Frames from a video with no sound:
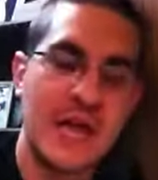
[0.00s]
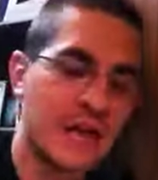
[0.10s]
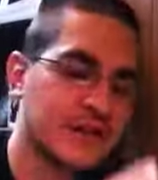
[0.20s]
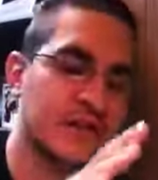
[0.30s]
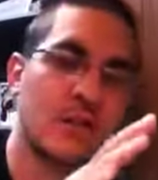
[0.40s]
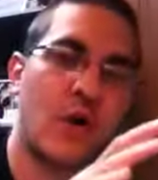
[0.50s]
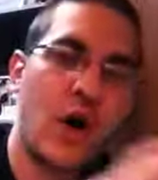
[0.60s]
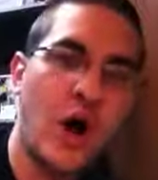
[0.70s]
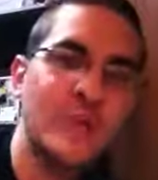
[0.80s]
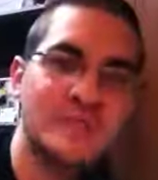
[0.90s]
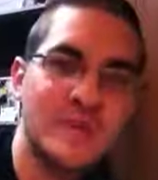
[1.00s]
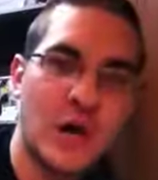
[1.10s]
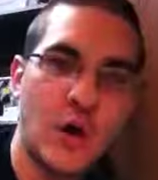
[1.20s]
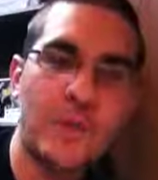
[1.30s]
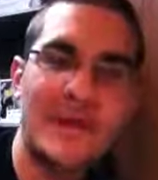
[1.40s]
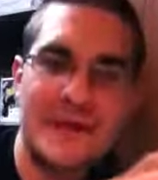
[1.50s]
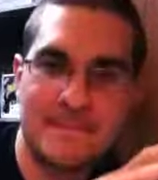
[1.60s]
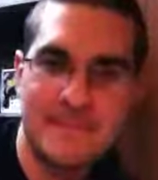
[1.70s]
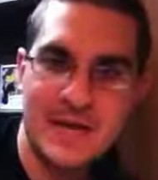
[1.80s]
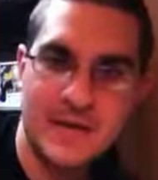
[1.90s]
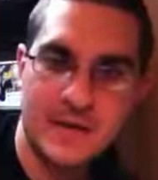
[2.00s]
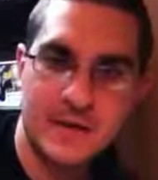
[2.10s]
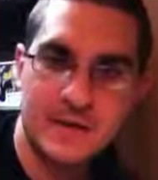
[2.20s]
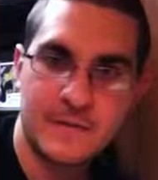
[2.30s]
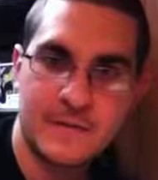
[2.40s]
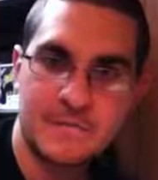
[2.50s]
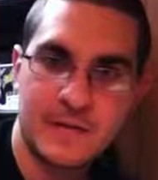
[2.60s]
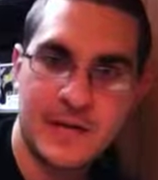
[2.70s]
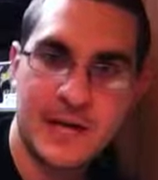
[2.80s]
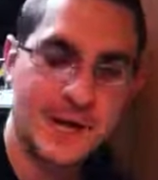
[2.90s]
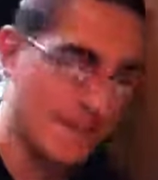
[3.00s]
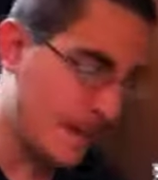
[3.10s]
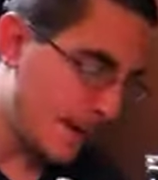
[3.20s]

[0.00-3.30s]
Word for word: because there will always be hope in me. Okay?